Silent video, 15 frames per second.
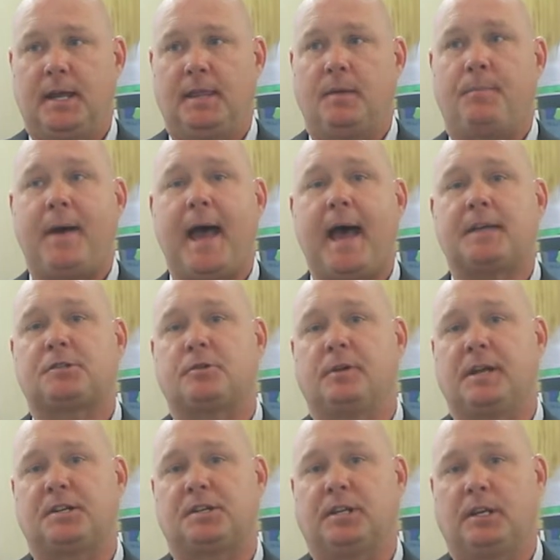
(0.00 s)
in the past,
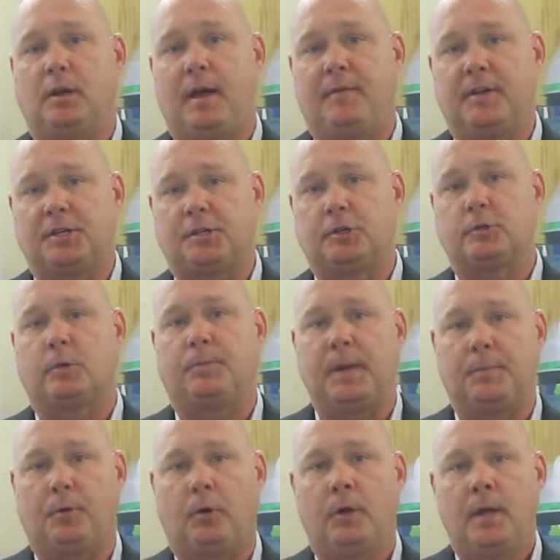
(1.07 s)
traditionally, you have issues with
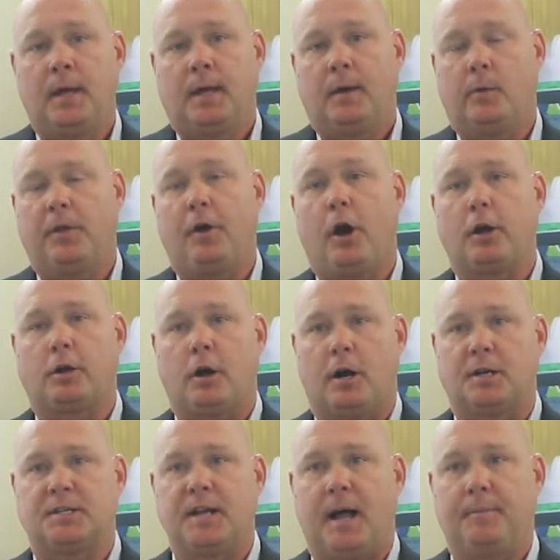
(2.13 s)
people with hard
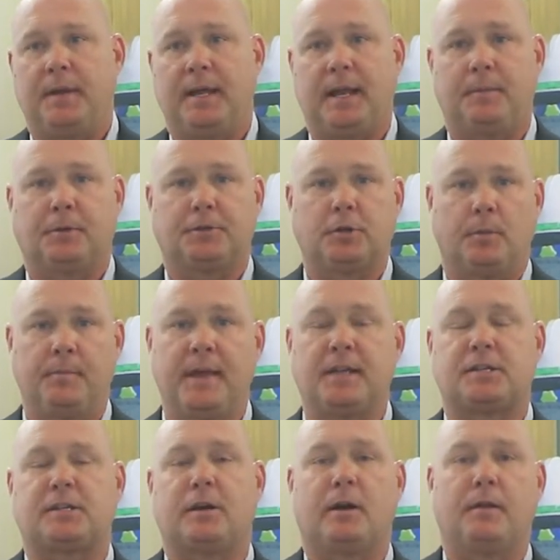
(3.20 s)
cards not being able to
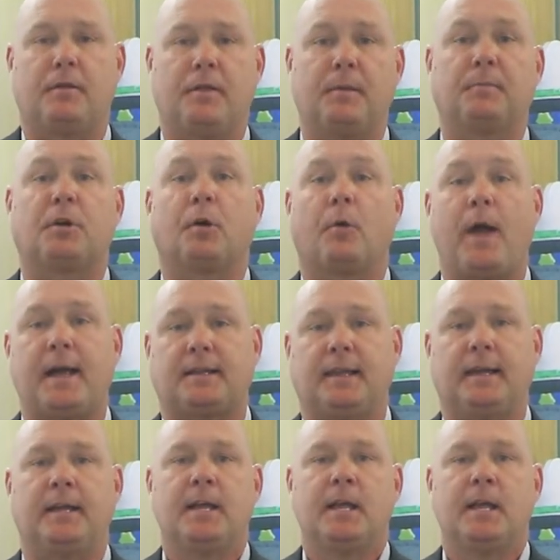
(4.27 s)
administer to them correctly.